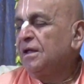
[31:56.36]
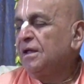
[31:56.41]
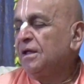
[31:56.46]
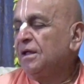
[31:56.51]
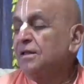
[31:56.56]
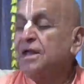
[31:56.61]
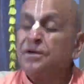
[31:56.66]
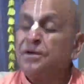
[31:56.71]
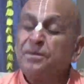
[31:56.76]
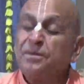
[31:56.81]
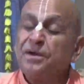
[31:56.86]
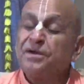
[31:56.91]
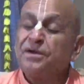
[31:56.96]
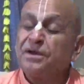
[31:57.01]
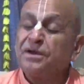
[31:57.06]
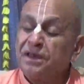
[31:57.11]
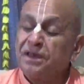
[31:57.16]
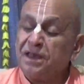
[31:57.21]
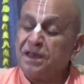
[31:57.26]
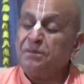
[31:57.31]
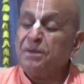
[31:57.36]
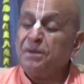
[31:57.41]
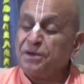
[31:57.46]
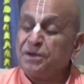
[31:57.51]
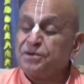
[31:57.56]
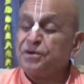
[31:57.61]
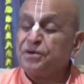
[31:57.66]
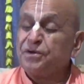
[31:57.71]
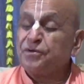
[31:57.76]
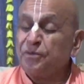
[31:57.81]
But he
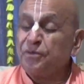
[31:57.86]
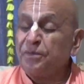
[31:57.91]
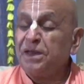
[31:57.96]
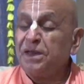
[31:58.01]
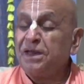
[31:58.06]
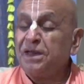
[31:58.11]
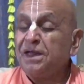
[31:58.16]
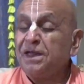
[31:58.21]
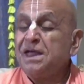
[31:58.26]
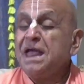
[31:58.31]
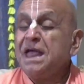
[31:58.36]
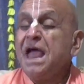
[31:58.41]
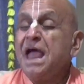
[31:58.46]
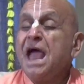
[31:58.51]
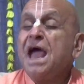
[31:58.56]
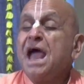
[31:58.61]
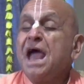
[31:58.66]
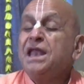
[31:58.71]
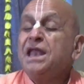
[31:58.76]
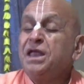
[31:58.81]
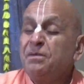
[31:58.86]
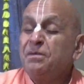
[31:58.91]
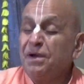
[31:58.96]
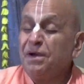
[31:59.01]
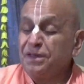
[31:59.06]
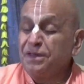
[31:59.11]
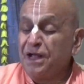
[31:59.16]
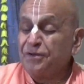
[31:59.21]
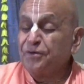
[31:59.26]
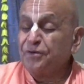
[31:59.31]
mentioned to me, and he
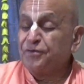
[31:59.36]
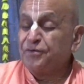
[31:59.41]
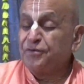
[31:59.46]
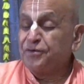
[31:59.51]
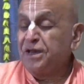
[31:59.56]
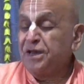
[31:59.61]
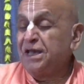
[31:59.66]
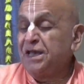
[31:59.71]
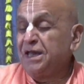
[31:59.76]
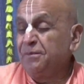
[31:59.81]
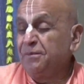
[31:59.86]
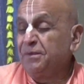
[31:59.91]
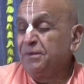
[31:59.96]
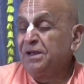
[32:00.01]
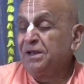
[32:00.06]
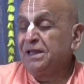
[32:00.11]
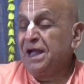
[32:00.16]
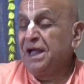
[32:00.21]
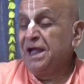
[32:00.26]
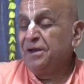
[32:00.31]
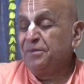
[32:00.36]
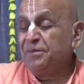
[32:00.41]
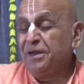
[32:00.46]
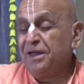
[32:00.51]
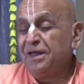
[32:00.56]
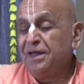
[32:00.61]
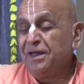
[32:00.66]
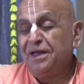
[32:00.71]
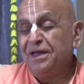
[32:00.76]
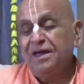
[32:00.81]
was also training me in that
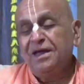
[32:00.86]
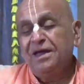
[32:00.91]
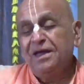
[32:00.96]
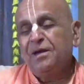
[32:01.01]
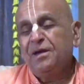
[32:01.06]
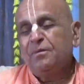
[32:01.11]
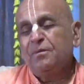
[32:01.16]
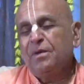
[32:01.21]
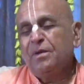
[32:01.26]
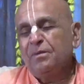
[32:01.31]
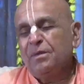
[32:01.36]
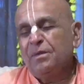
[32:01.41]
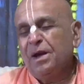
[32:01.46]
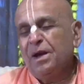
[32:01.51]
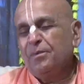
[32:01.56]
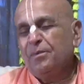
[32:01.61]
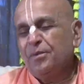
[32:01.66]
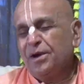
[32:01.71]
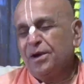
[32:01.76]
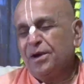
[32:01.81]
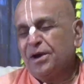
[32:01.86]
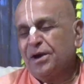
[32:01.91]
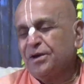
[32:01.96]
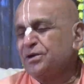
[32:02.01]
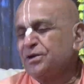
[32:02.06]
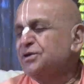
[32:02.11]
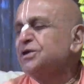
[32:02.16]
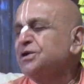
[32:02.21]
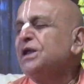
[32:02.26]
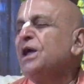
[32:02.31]
way by my protector,
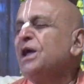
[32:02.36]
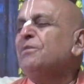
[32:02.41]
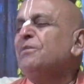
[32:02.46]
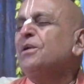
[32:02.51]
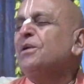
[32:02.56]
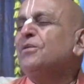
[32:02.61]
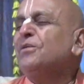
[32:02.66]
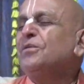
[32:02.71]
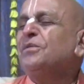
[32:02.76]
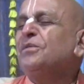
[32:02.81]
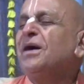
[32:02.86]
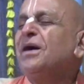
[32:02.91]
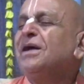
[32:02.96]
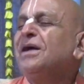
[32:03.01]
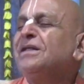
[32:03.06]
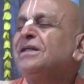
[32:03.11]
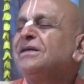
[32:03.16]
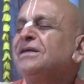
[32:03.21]
Srila Prabhupada.